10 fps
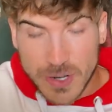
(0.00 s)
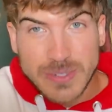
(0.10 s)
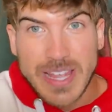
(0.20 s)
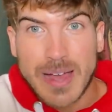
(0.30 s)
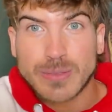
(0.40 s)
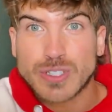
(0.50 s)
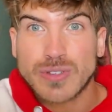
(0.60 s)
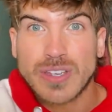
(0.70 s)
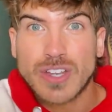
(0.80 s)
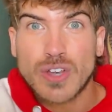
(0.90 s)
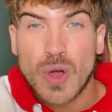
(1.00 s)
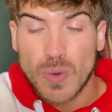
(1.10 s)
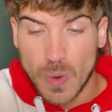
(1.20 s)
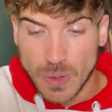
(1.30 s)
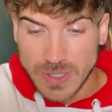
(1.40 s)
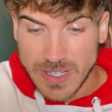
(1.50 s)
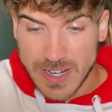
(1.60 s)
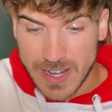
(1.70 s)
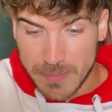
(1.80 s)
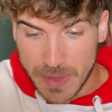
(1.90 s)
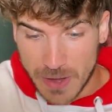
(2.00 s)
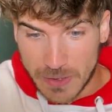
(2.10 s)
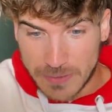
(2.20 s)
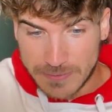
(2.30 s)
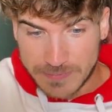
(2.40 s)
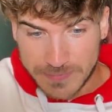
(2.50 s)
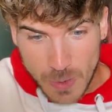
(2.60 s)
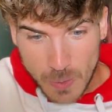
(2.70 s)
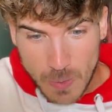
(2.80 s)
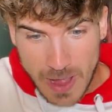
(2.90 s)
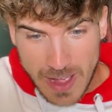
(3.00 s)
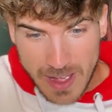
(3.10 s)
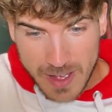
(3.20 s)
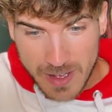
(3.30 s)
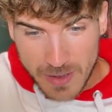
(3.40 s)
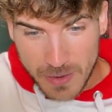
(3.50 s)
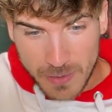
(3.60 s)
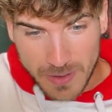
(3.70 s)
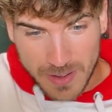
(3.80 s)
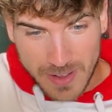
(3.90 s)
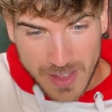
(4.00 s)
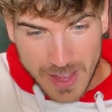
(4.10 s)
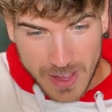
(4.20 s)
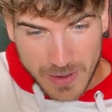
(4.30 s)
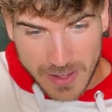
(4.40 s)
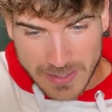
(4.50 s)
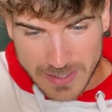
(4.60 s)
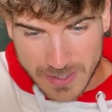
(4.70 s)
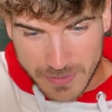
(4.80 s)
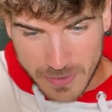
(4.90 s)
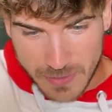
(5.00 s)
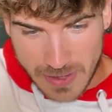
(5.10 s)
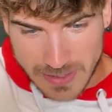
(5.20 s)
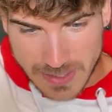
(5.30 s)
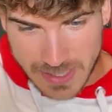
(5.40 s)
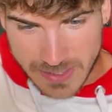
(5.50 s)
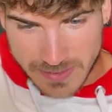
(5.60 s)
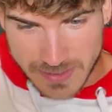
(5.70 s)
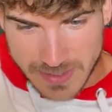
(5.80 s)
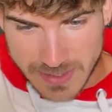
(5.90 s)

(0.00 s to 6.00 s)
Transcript: There was absolutely no golden in him though. Wow. Okay, let's look for relatives.